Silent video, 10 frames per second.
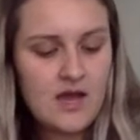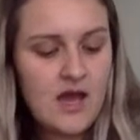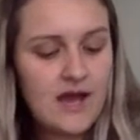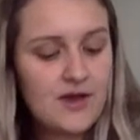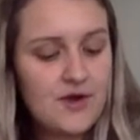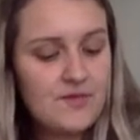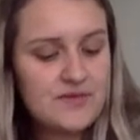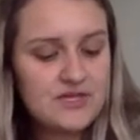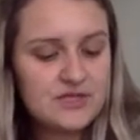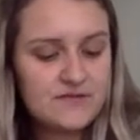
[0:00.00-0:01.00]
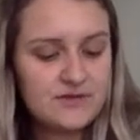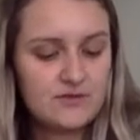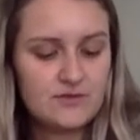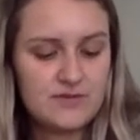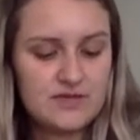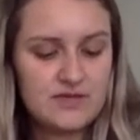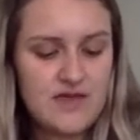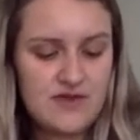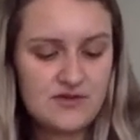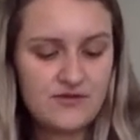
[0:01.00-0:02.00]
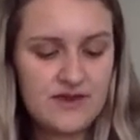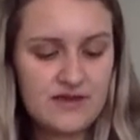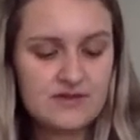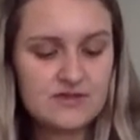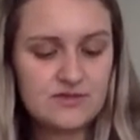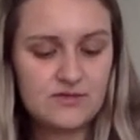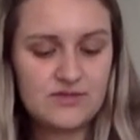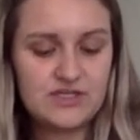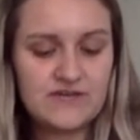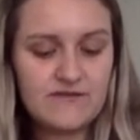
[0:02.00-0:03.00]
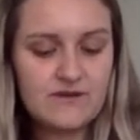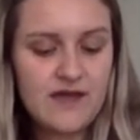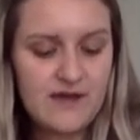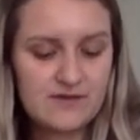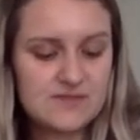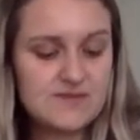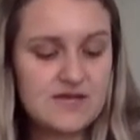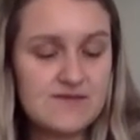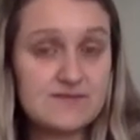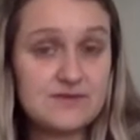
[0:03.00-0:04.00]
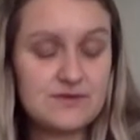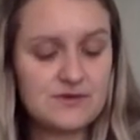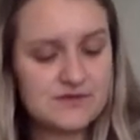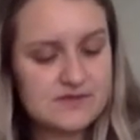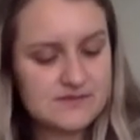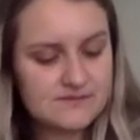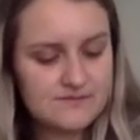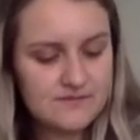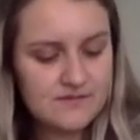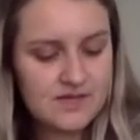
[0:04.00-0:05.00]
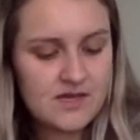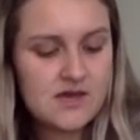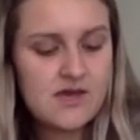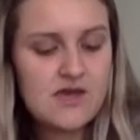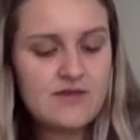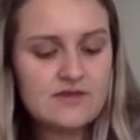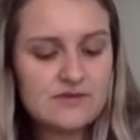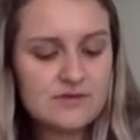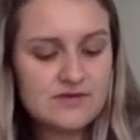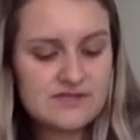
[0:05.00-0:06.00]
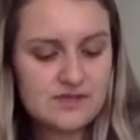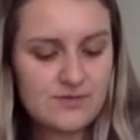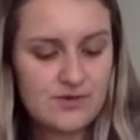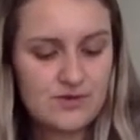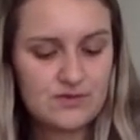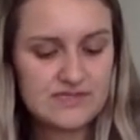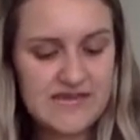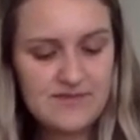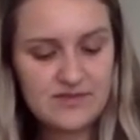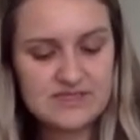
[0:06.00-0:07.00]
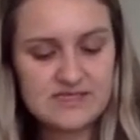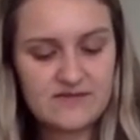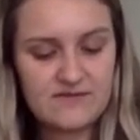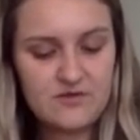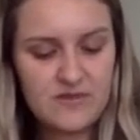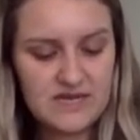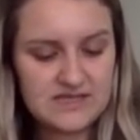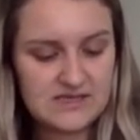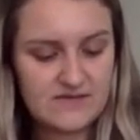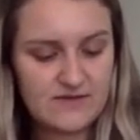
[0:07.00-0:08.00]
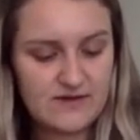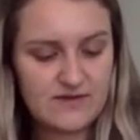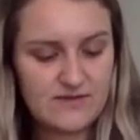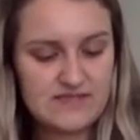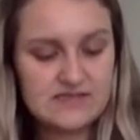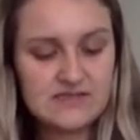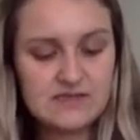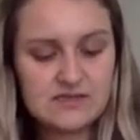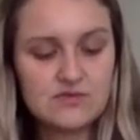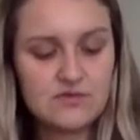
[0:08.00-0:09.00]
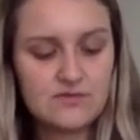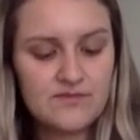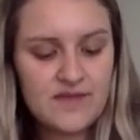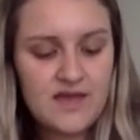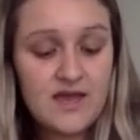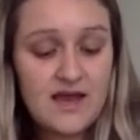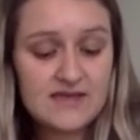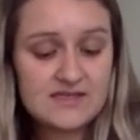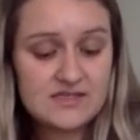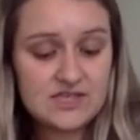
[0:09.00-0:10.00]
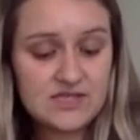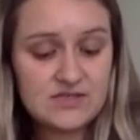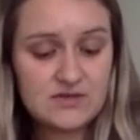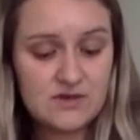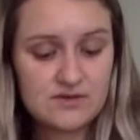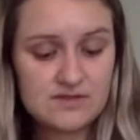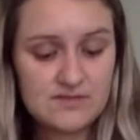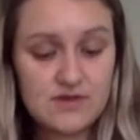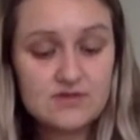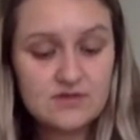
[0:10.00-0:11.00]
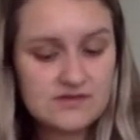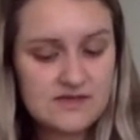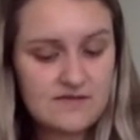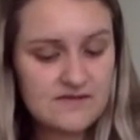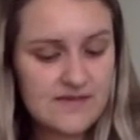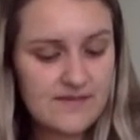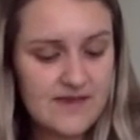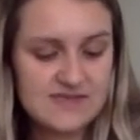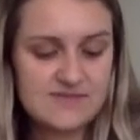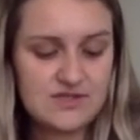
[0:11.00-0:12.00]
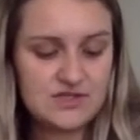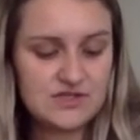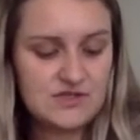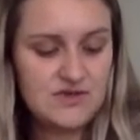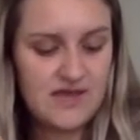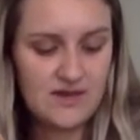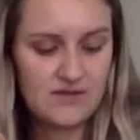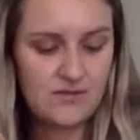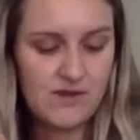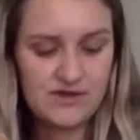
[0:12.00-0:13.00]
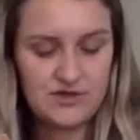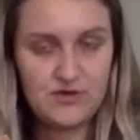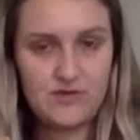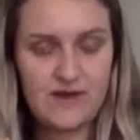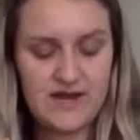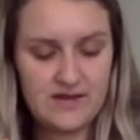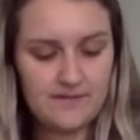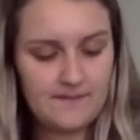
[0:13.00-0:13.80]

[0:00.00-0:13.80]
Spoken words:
I hope each of you will be a credit to whichever house becomes yours. The sorting ceremony will take place in a few minutes in front of the rest of the school. I suggest you all smarten yourselves up as much as you can while you are waiting."